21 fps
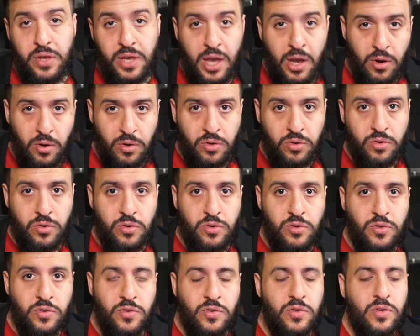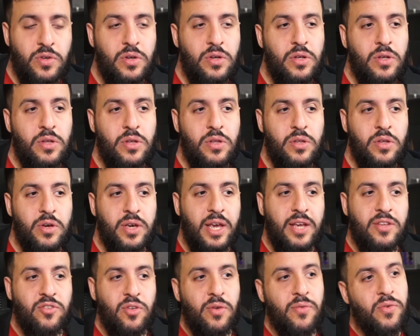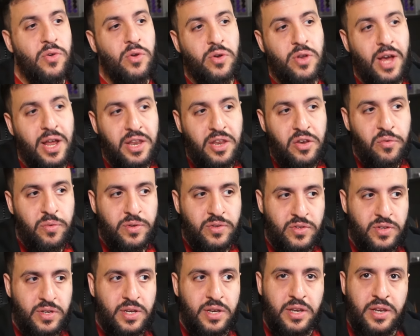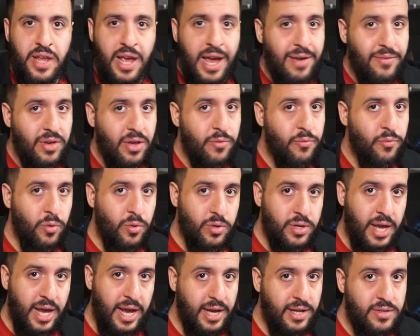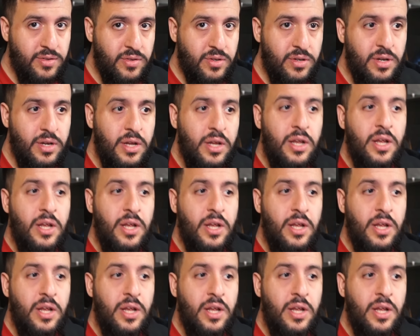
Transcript: characters, okay, so if you're not interested in having a full cast,